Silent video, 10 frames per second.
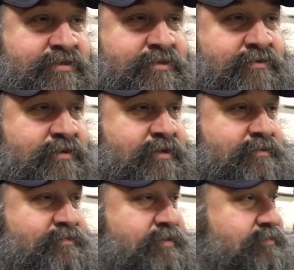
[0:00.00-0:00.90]
chewing on
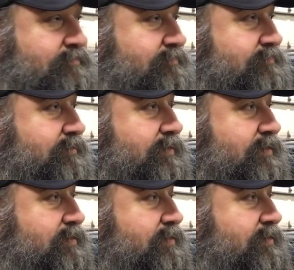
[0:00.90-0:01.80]
them.
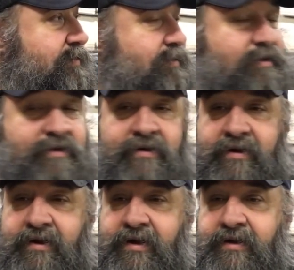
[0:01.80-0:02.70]

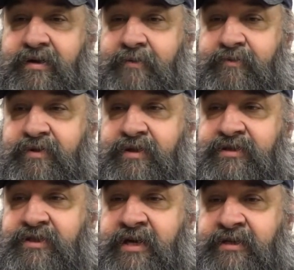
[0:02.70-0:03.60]
And I got a couple
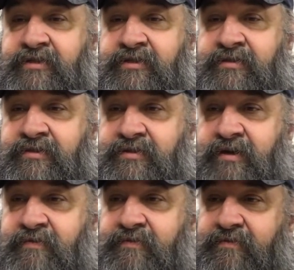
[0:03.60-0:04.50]
of chains and
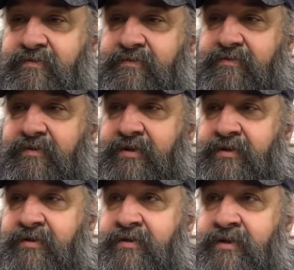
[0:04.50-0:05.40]
stuff,
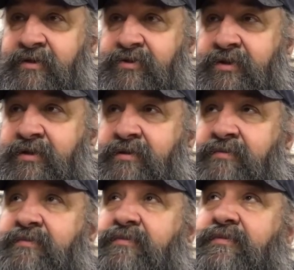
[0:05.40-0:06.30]
and I was gonna
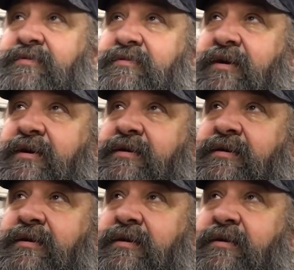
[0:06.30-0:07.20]
try to
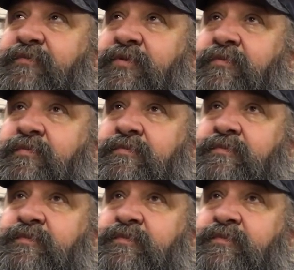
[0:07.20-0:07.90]
cut up some